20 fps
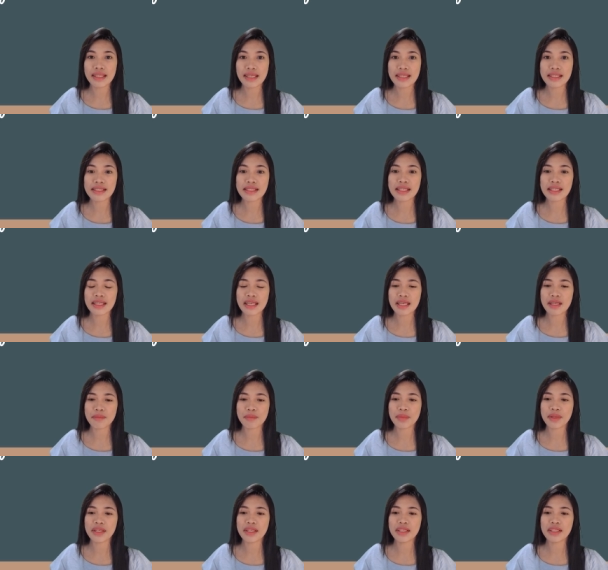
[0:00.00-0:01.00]
days in
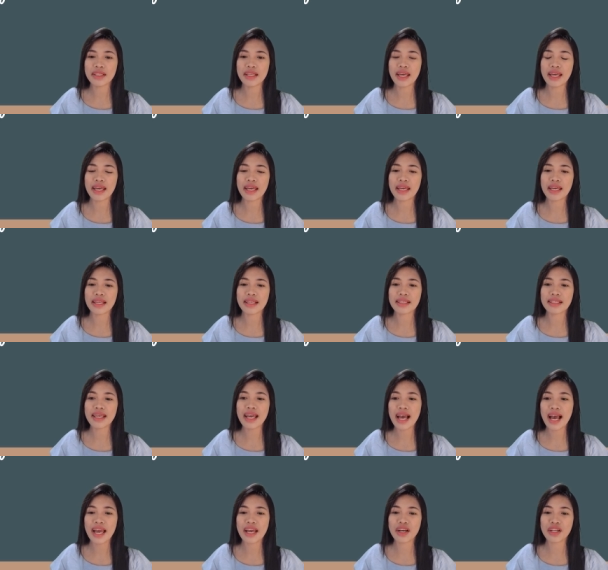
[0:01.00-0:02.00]
April, and
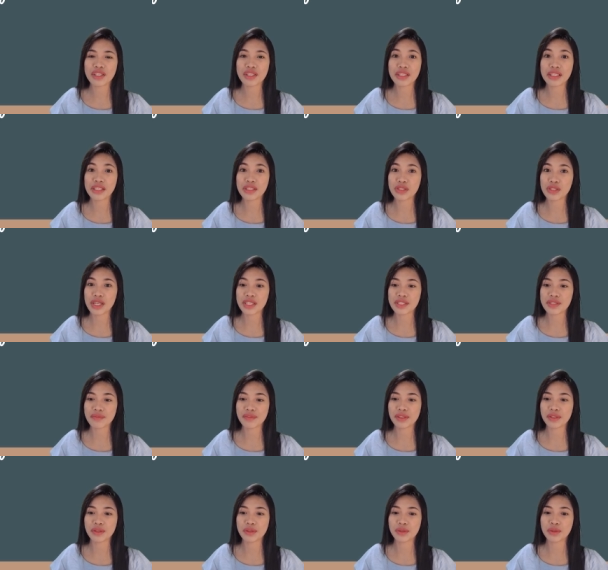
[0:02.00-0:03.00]
yeah, I already
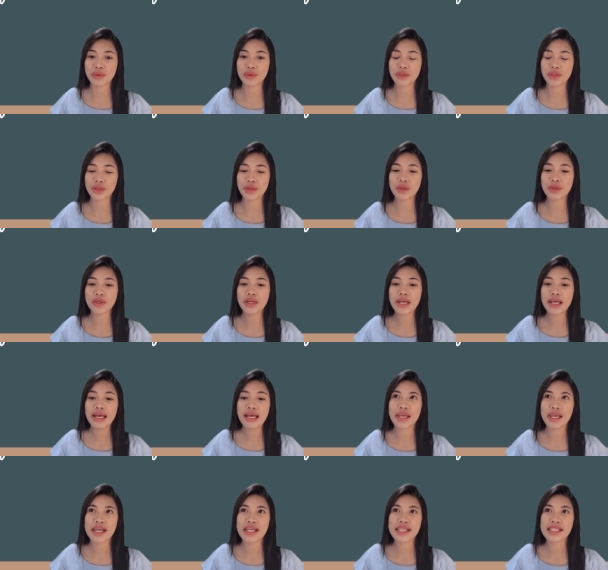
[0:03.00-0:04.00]
transferred to Tokyo
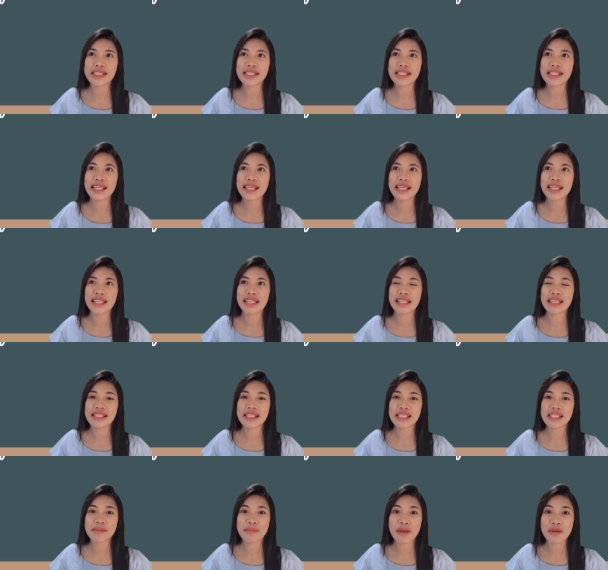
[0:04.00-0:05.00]
because this
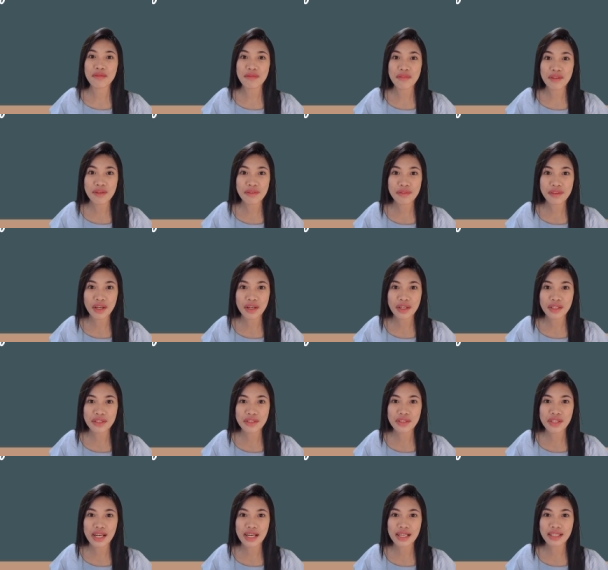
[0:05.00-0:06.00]
is my fifth
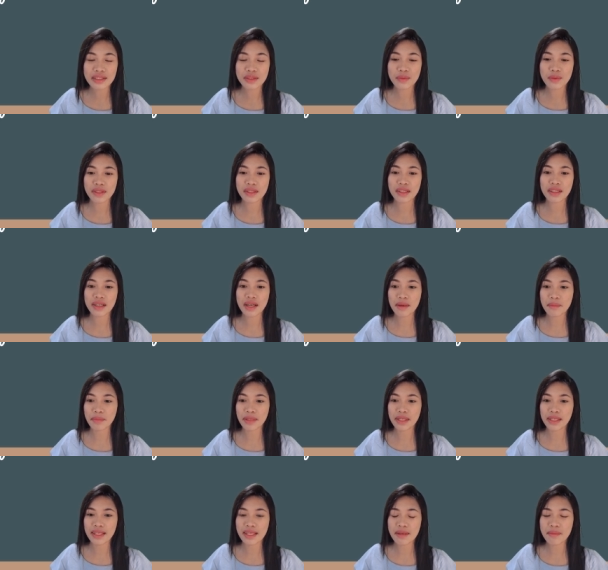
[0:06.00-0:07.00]
contract with the
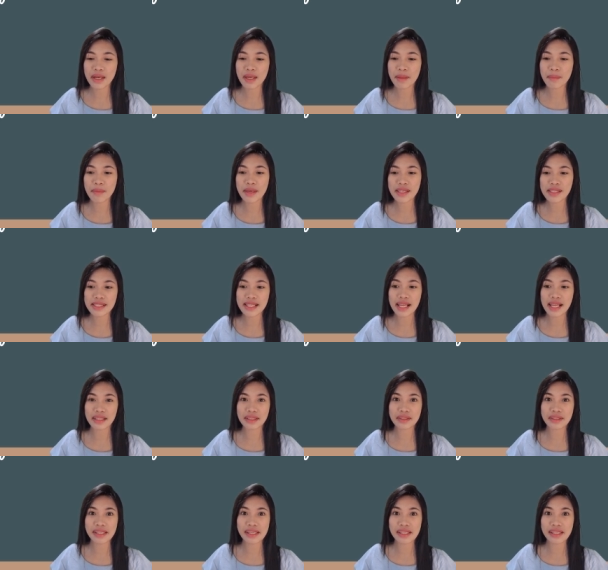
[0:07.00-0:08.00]
company. My base
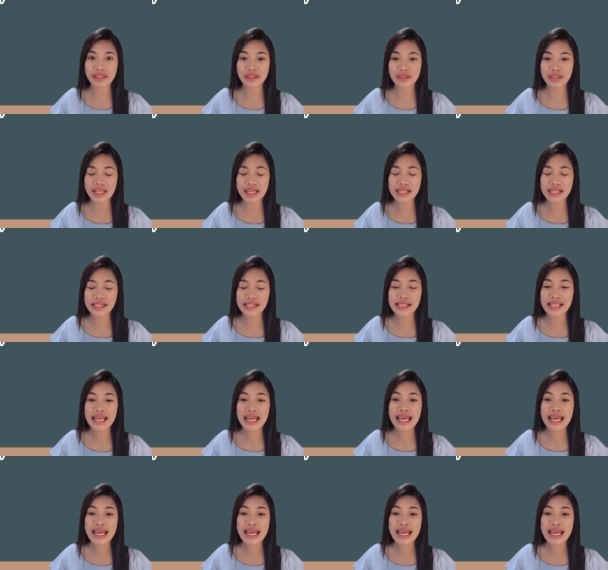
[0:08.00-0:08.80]
salary increased,